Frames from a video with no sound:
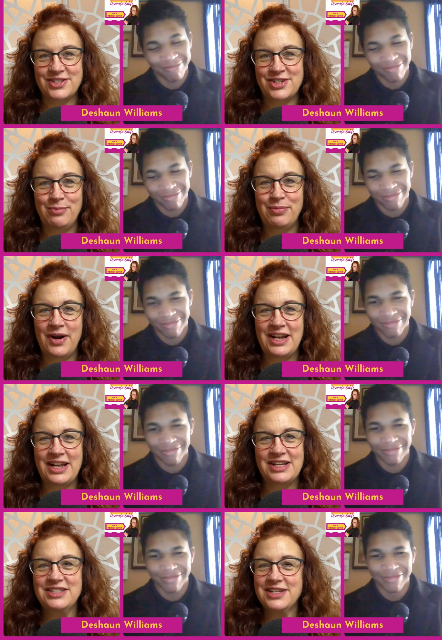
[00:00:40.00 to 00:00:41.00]
Speaker 1: just jump right
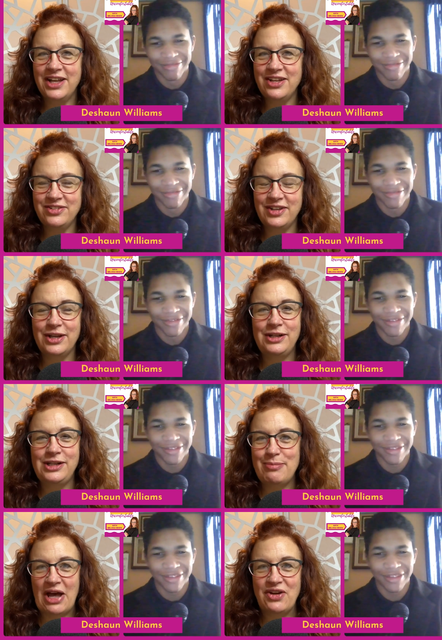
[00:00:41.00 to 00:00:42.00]
in. Tell us a
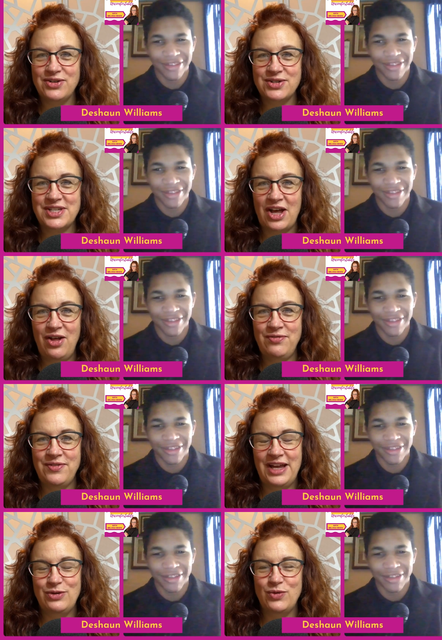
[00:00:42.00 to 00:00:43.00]
little about
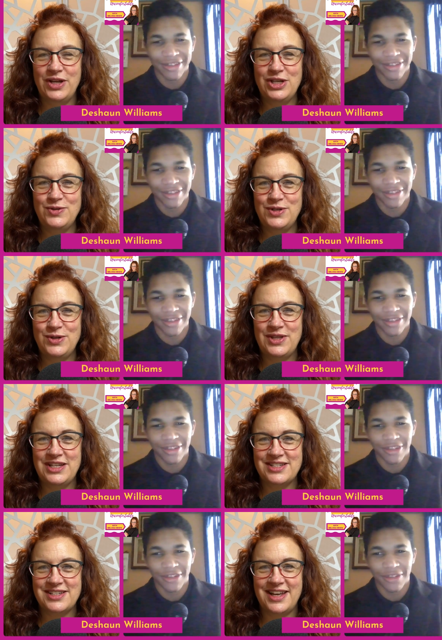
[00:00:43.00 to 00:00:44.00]
yourself and what you do
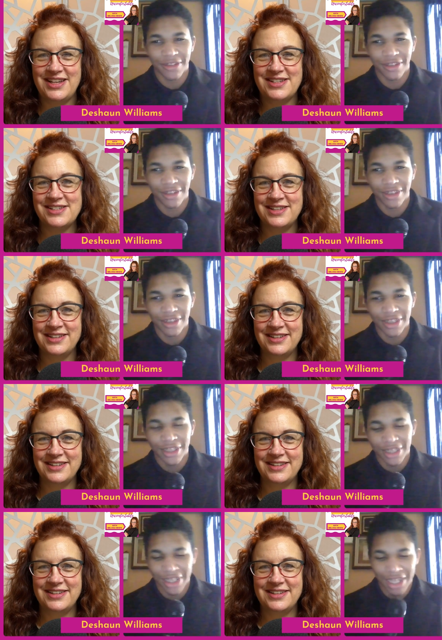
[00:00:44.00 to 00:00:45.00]
these days.
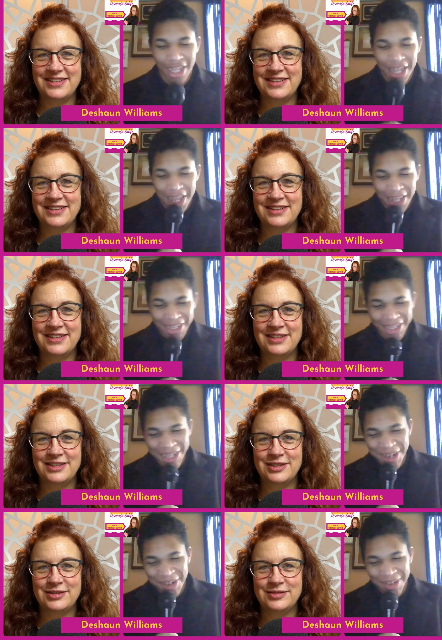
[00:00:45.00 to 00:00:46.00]

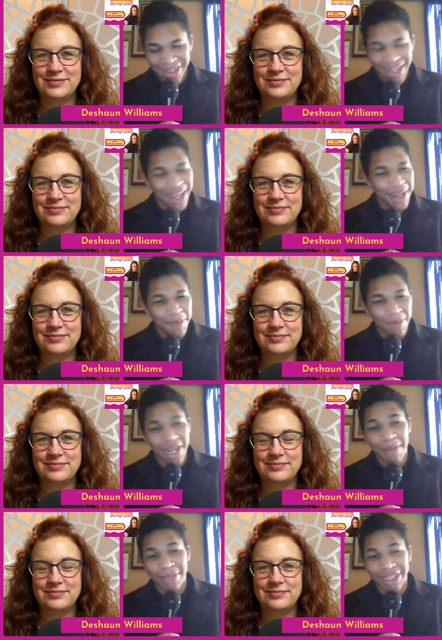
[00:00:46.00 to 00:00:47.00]
Speaker 2: So uh, my
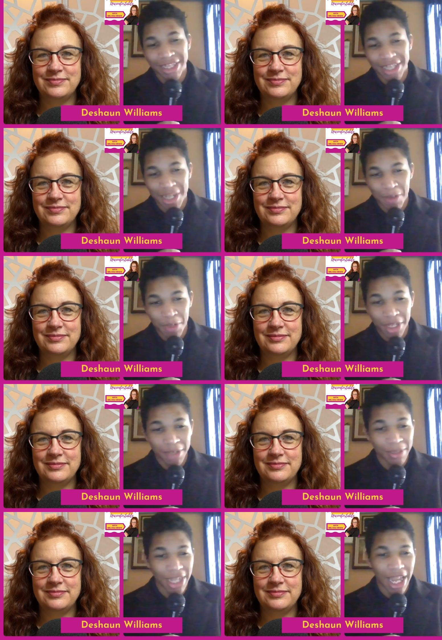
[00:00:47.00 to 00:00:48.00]
name is Deshaun
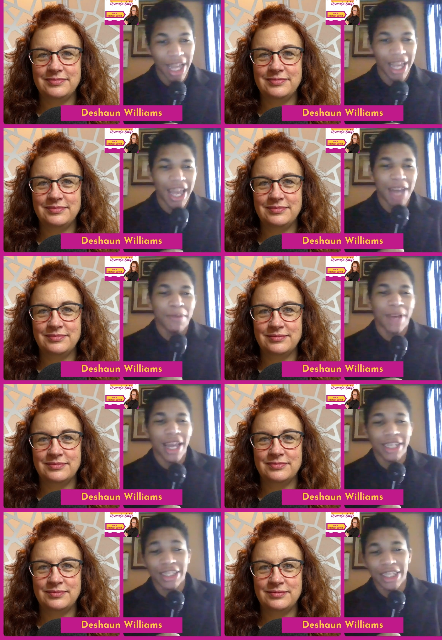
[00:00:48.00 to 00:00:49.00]
Williams. I am
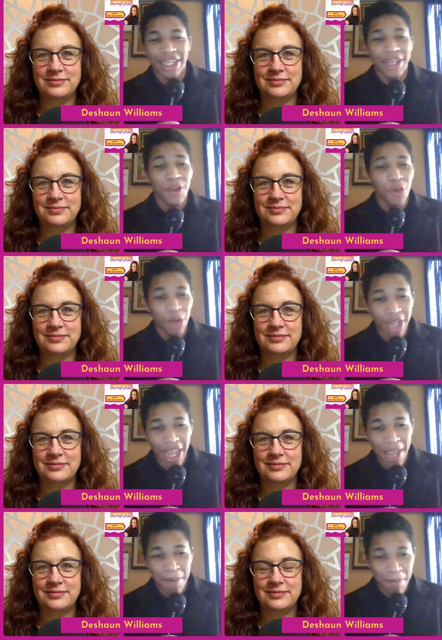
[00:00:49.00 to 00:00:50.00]
actually an
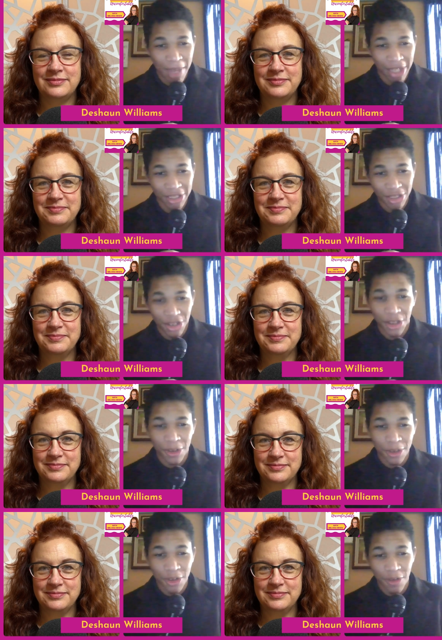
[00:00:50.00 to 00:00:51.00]
ordained minister
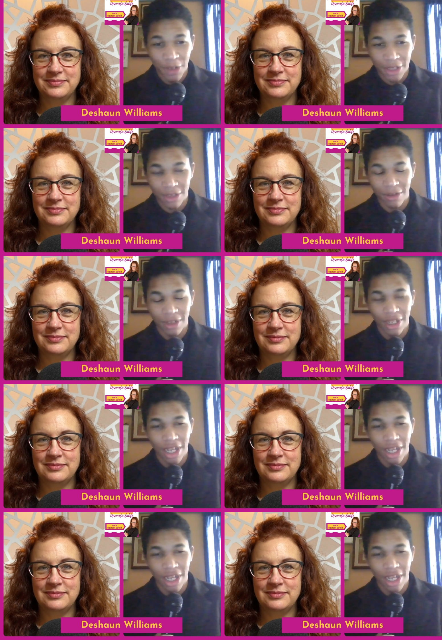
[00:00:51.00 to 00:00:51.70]
through Universal